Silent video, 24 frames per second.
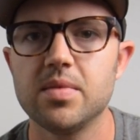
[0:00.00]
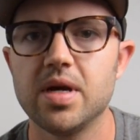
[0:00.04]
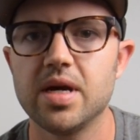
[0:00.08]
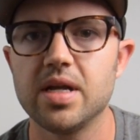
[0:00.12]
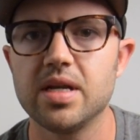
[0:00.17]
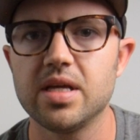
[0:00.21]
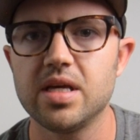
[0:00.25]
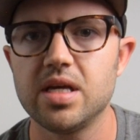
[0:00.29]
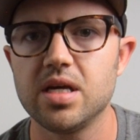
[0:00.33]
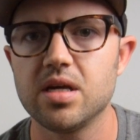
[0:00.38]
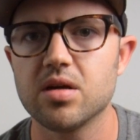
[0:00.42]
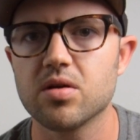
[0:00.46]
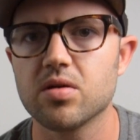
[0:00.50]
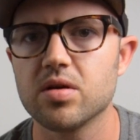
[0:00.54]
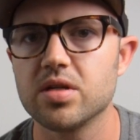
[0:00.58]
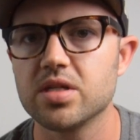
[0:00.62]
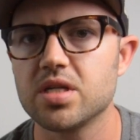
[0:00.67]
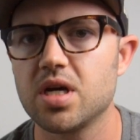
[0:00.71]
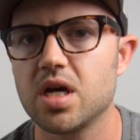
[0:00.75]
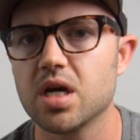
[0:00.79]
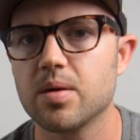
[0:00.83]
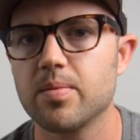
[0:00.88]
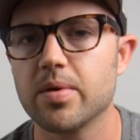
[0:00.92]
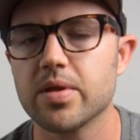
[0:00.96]
hear and
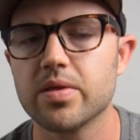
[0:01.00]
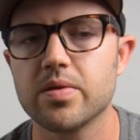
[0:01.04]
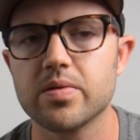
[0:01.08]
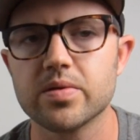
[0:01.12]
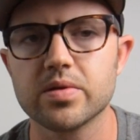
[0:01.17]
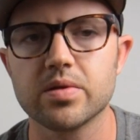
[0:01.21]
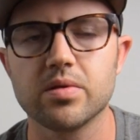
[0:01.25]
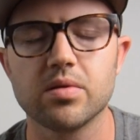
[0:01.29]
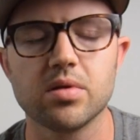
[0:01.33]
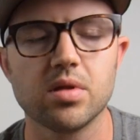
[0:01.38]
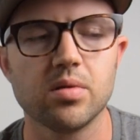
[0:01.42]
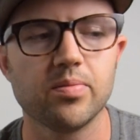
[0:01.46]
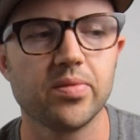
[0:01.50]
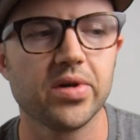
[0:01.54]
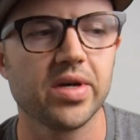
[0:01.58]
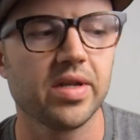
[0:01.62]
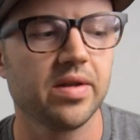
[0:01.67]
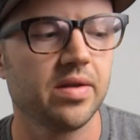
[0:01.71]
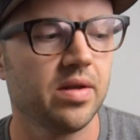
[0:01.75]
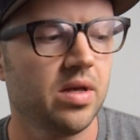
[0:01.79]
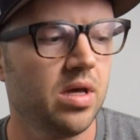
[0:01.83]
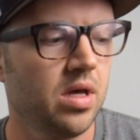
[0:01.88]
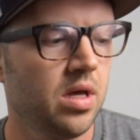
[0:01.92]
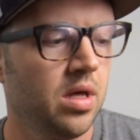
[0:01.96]
talk about those a little
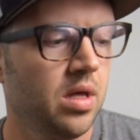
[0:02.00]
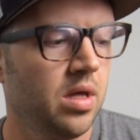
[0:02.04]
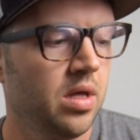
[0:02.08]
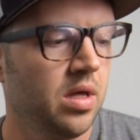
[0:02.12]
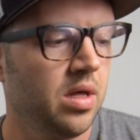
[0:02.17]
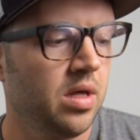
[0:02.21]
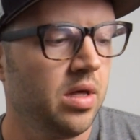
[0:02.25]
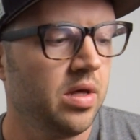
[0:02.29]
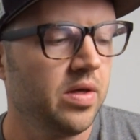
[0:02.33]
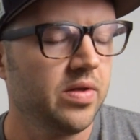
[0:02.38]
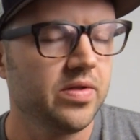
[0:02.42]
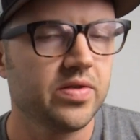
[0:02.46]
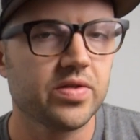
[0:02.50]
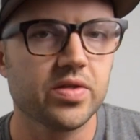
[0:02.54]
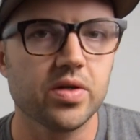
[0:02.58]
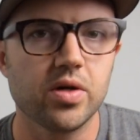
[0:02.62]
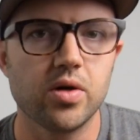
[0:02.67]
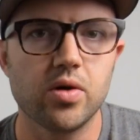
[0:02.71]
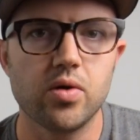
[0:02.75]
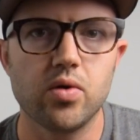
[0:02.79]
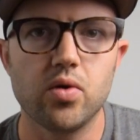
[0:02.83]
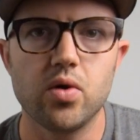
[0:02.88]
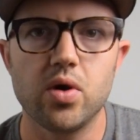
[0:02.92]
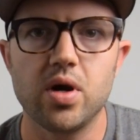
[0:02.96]
bit.
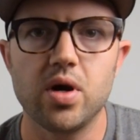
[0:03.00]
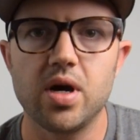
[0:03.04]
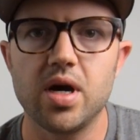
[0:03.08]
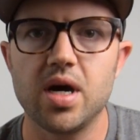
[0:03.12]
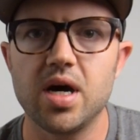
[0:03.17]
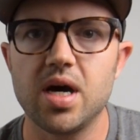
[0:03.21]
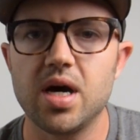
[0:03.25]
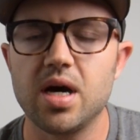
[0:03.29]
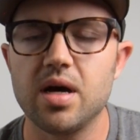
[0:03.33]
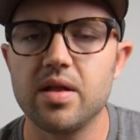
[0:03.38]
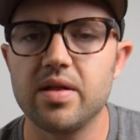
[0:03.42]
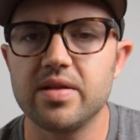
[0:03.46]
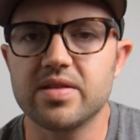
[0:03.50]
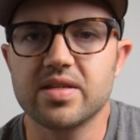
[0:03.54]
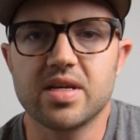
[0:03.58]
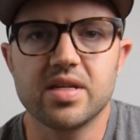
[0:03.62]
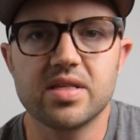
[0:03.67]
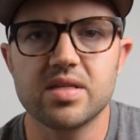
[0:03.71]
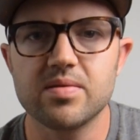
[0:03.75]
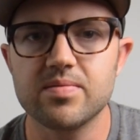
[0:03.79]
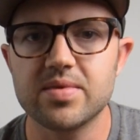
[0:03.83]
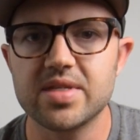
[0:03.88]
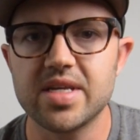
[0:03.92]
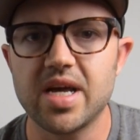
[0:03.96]
So let's get
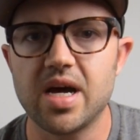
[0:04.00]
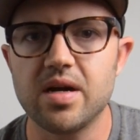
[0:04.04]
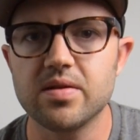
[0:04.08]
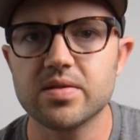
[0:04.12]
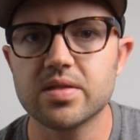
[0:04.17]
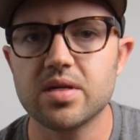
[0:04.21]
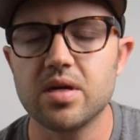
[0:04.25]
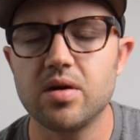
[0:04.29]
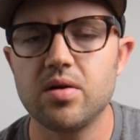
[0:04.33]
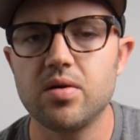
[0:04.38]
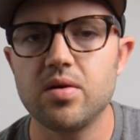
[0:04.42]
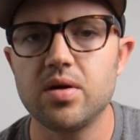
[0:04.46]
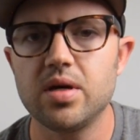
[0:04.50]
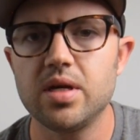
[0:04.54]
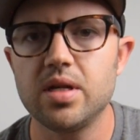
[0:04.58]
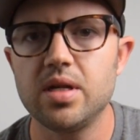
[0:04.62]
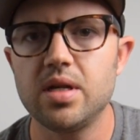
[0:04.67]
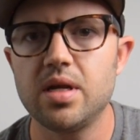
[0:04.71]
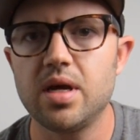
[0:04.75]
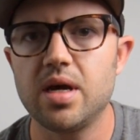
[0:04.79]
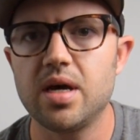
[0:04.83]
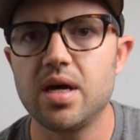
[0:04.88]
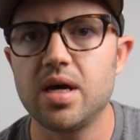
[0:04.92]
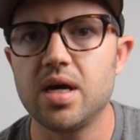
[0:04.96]
some sounds going.
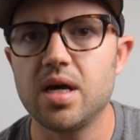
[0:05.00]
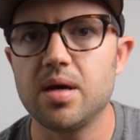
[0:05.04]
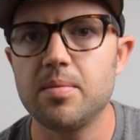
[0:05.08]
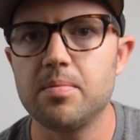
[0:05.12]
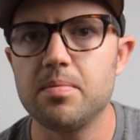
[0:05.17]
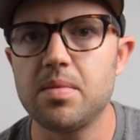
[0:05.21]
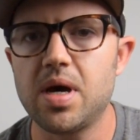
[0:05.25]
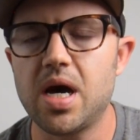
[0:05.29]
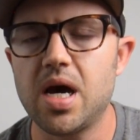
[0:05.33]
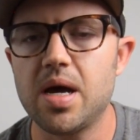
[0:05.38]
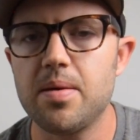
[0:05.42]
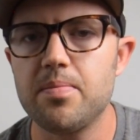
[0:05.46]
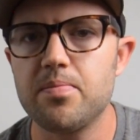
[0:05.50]
I'm